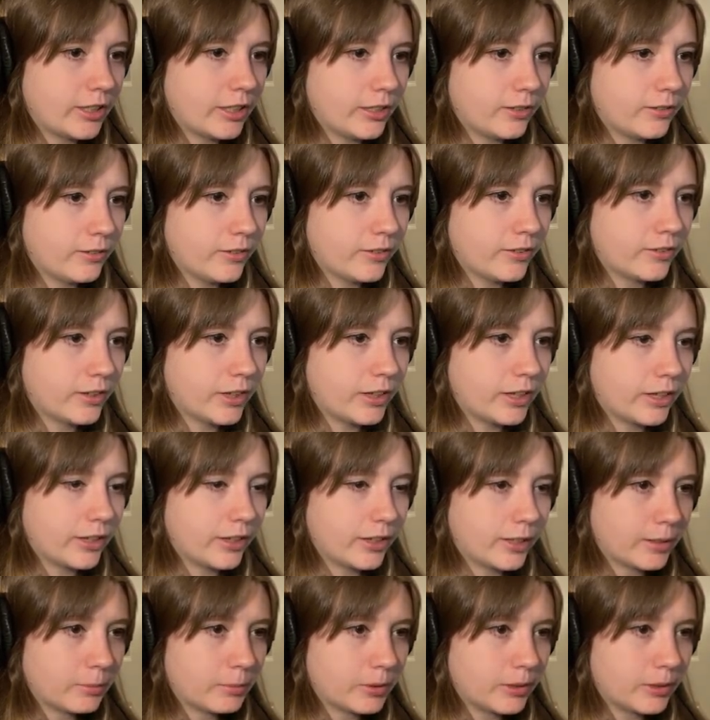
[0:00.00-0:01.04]
I don't see
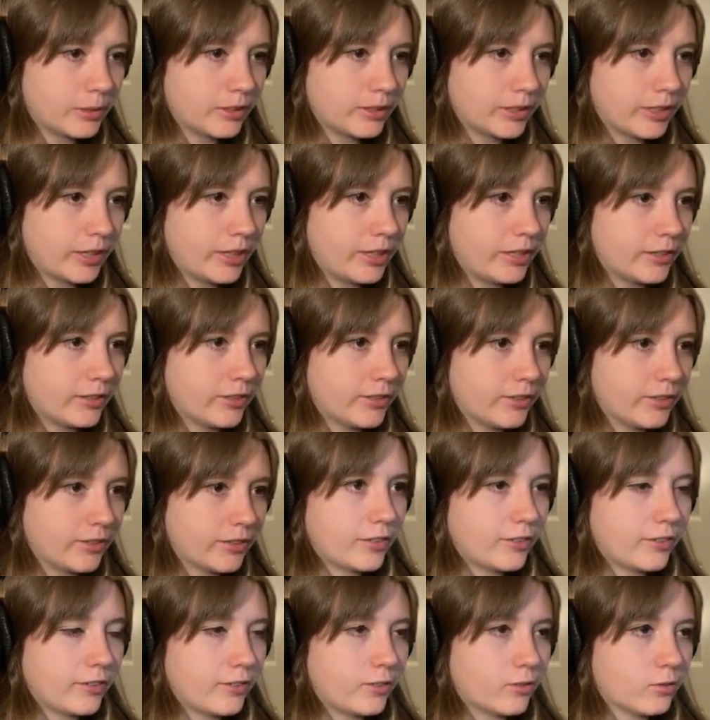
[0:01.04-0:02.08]
anything below the house
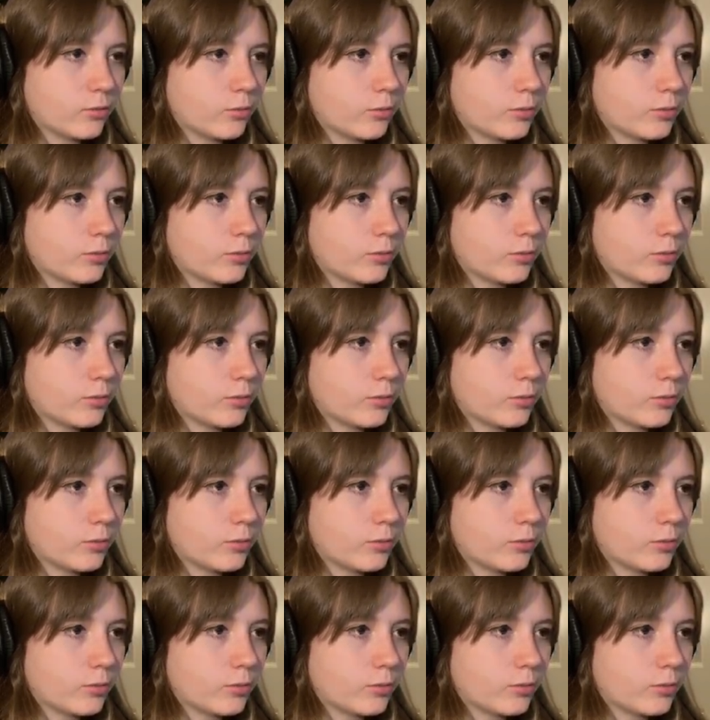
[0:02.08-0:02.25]
unless it's